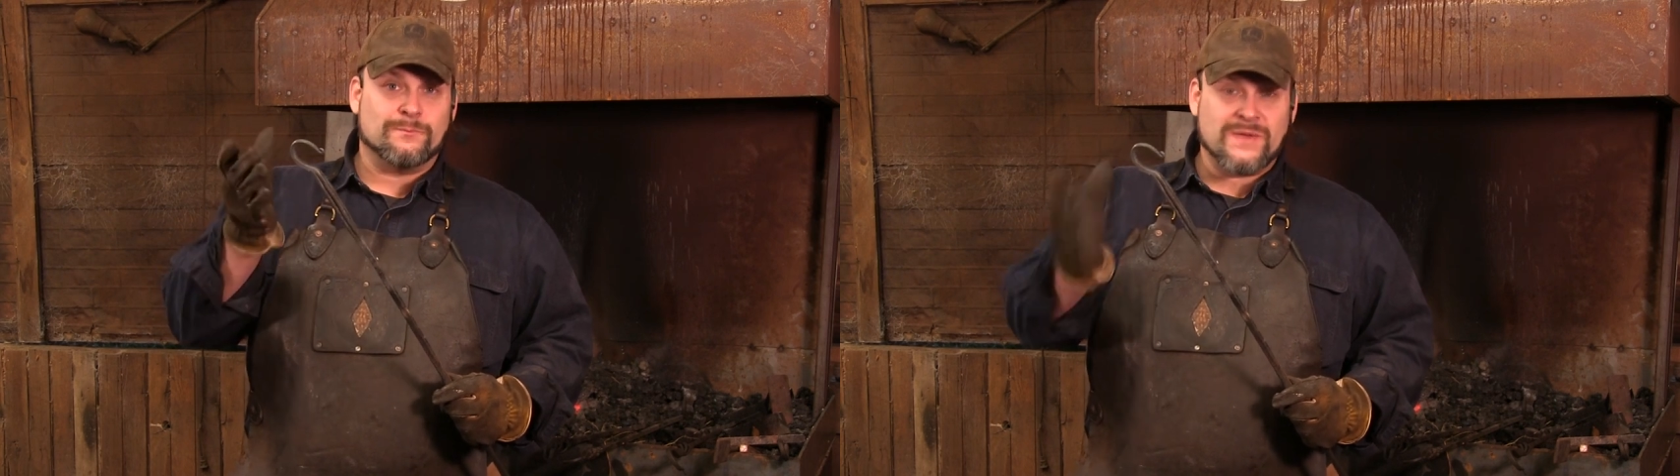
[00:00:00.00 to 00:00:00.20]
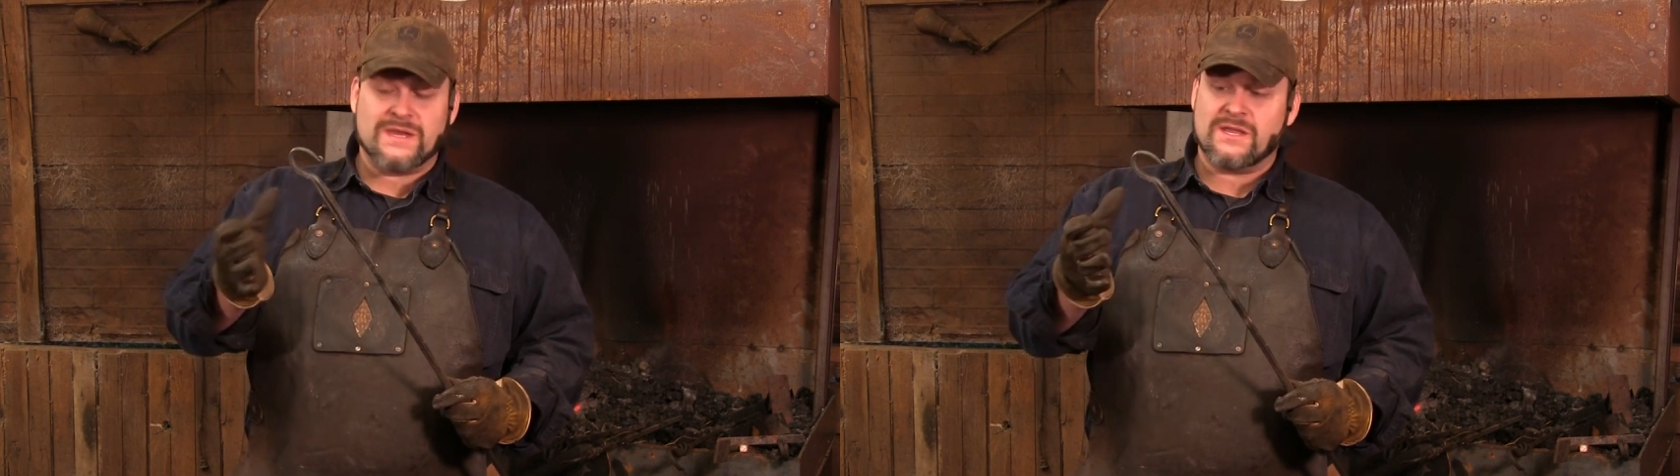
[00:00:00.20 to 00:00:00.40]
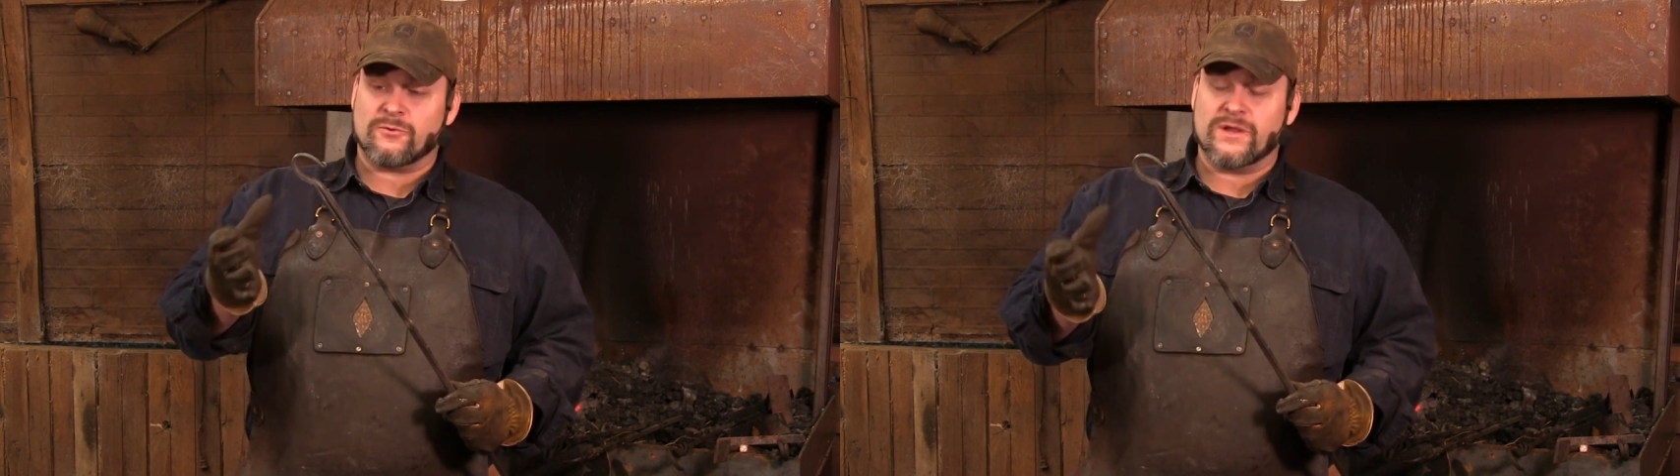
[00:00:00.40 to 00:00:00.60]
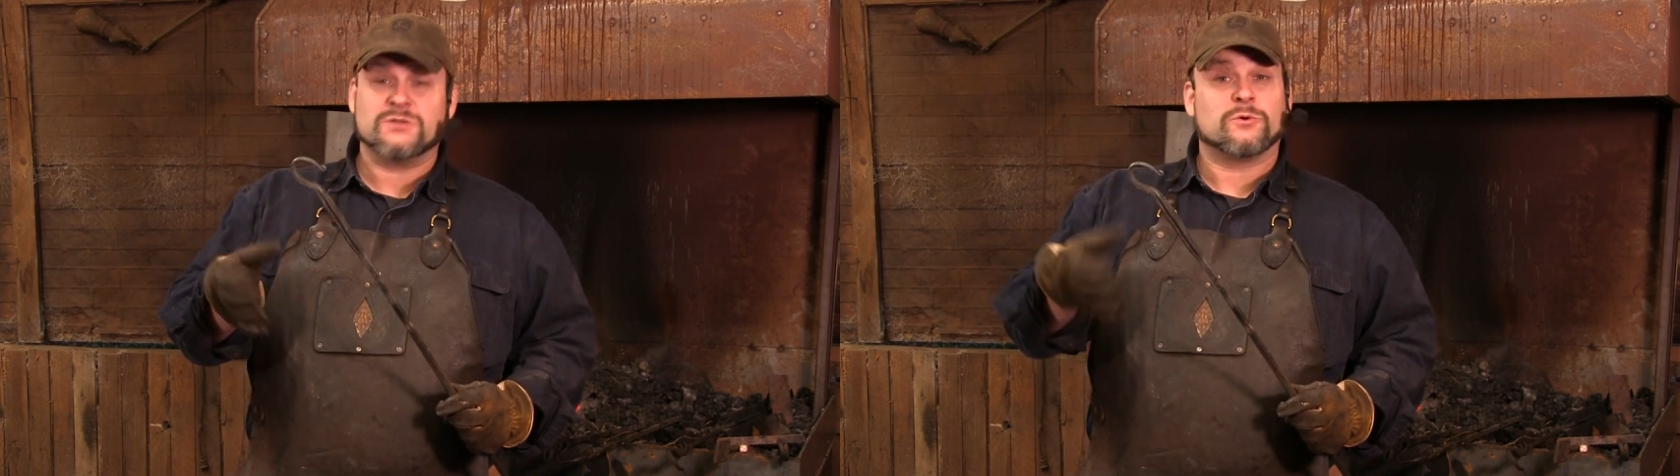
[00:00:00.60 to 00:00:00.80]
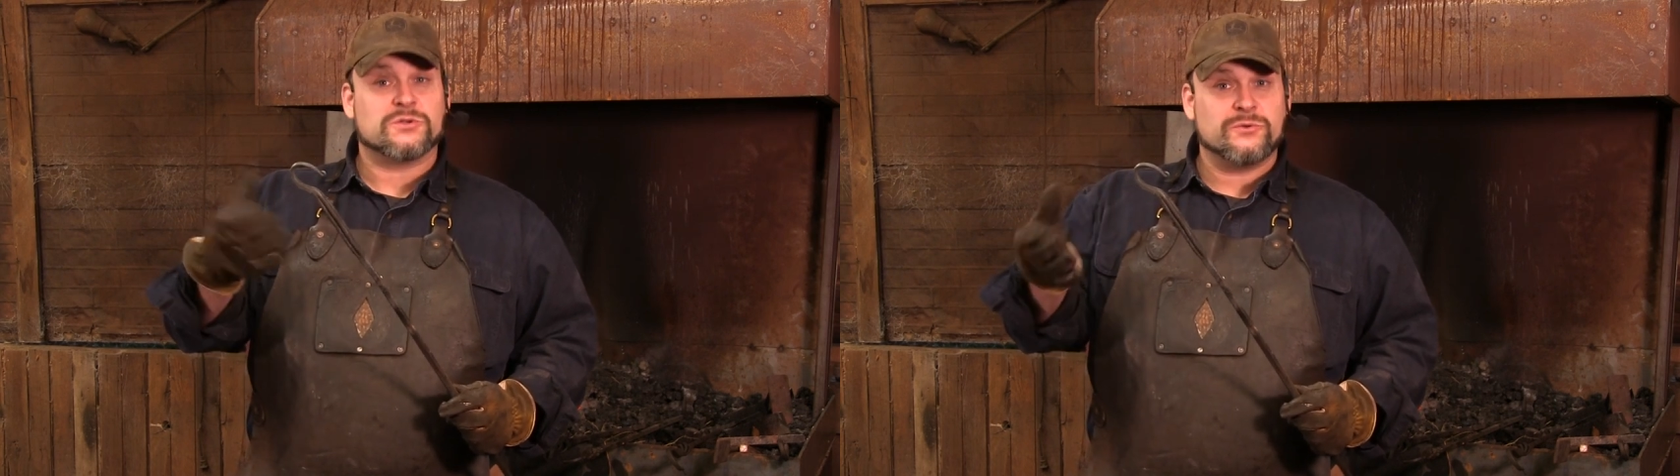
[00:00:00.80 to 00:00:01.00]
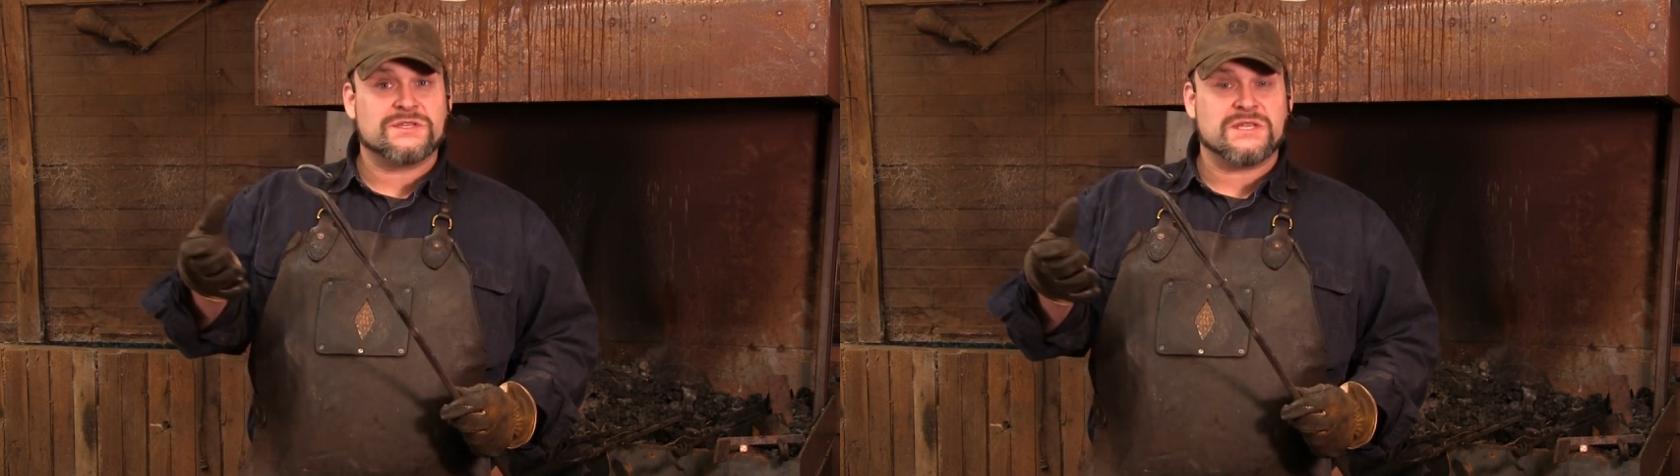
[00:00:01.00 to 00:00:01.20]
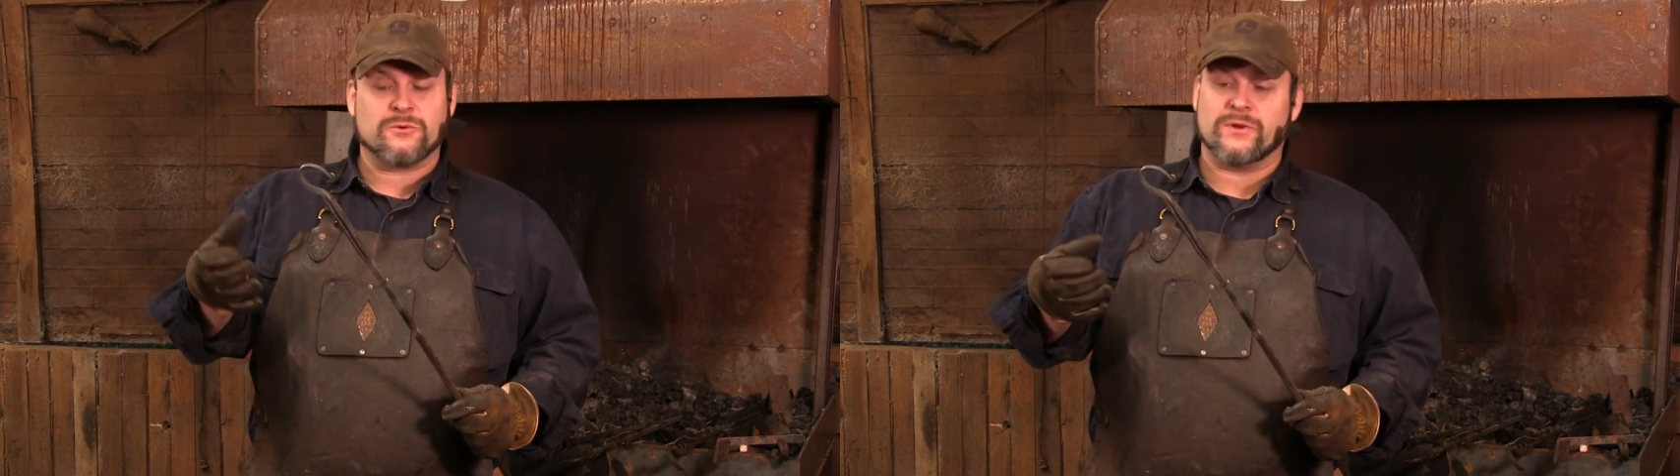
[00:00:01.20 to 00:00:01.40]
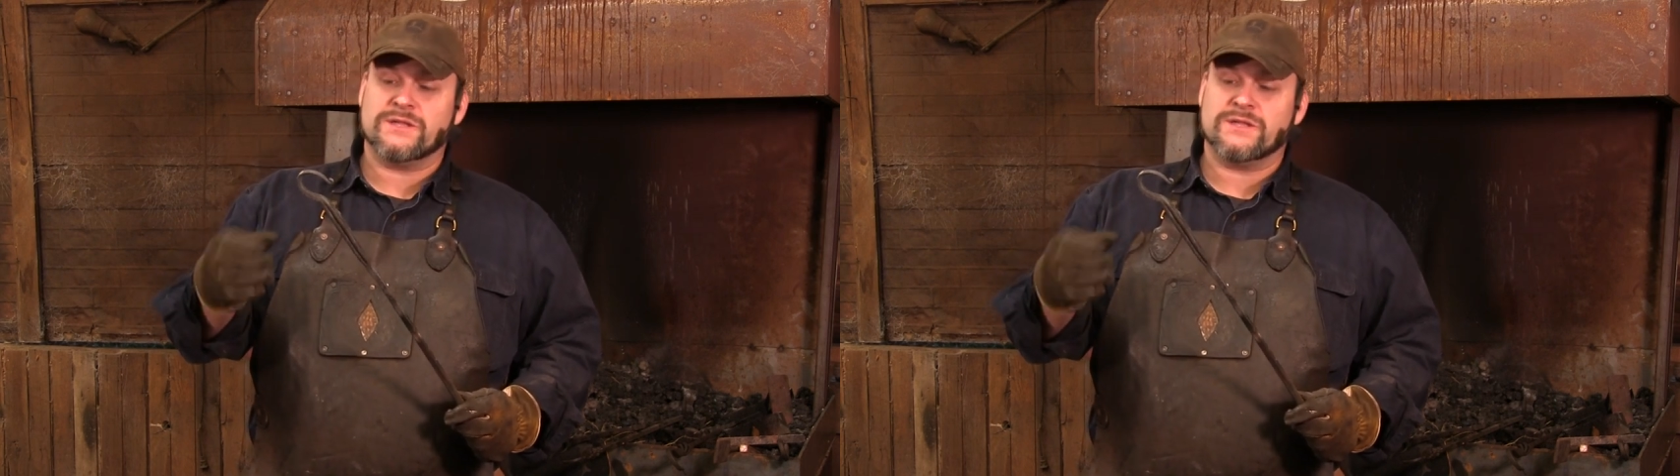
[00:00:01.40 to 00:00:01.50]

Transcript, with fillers: bending wrench or twisting